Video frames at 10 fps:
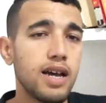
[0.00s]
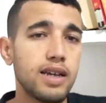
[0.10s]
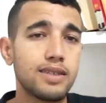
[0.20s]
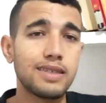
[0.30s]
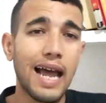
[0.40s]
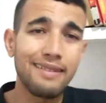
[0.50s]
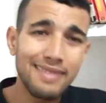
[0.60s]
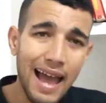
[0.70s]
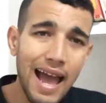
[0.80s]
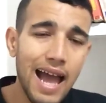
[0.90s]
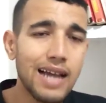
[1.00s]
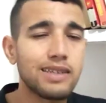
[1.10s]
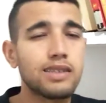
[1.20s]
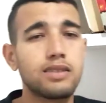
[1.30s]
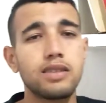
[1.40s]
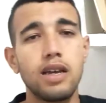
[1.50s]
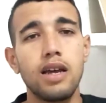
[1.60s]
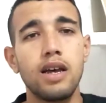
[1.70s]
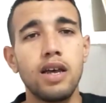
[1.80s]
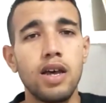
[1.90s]
syntax,
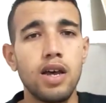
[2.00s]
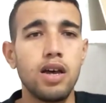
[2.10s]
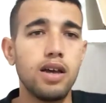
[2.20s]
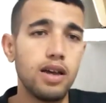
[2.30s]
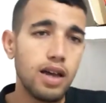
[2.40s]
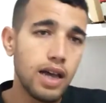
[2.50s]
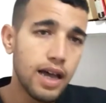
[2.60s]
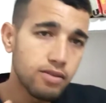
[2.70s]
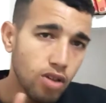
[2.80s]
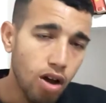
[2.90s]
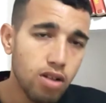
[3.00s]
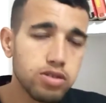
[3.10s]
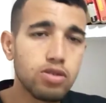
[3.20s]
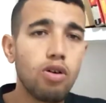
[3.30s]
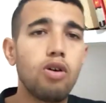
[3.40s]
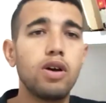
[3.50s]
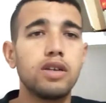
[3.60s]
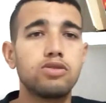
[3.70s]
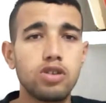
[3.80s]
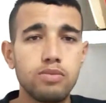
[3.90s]
and also in
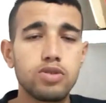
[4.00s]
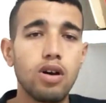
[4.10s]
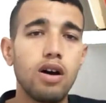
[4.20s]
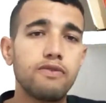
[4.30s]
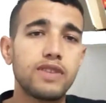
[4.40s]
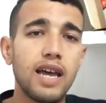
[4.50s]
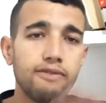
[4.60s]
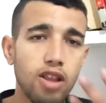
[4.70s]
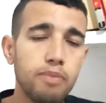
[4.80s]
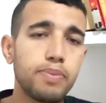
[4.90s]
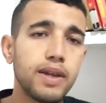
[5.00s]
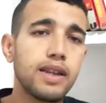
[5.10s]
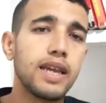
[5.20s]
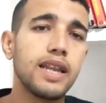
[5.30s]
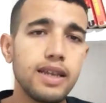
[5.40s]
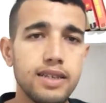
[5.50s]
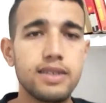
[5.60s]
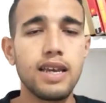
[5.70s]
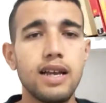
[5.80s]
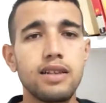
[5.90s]
terms of developing any
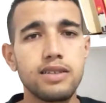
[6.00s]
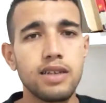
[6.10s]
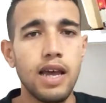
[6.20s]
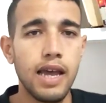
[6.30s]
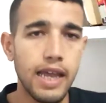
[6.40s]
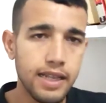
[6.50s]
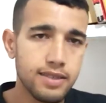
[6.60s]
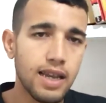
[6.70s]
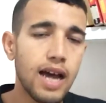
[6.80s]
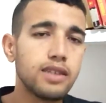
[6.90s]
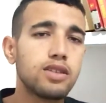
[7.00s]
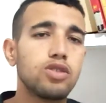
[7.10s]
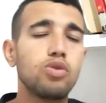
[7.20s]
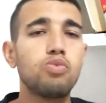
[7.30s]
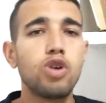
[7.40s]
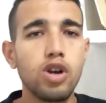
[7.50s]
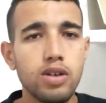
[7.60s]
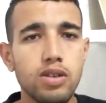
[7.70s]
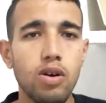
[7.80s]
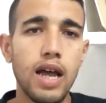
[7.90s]
skills inside the
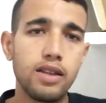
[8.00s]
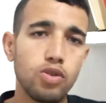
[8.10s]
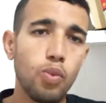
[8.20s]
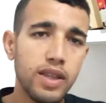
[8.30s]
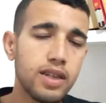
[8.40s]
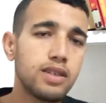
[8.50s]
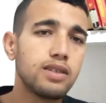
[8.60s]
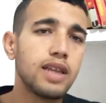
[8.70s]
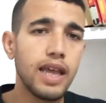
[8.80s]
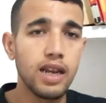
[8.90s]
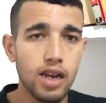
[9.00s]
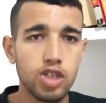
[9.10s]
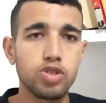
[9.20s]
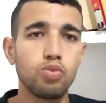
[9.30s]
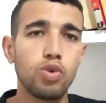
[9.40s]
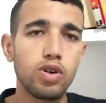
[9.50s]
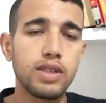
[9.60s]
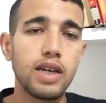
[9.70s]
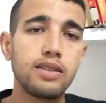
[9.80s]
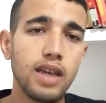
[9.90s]
word and within the English word.
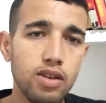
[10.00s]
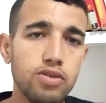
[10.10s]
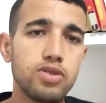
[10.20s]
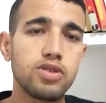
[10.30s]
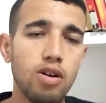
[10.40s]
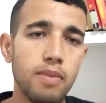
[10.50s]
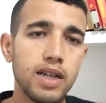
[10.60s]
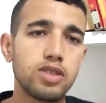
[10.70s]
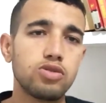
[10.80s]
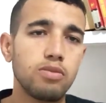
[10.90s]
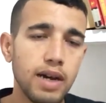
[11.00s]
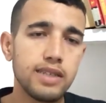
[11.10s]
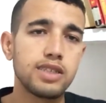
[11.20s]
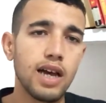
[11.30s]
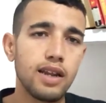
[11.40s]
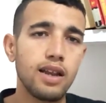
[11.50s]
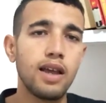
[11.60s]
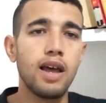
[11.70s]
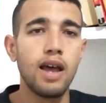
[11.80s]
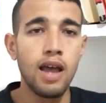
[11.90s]
And thank you so much to my channel.
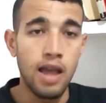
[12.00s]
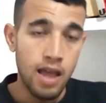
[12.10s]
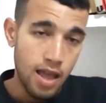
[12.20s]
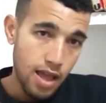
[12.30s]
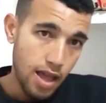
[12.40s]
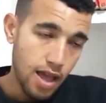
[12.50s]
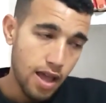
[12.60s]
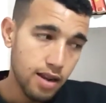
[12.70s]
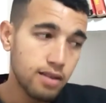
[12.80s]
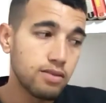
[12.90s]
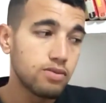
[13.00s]
And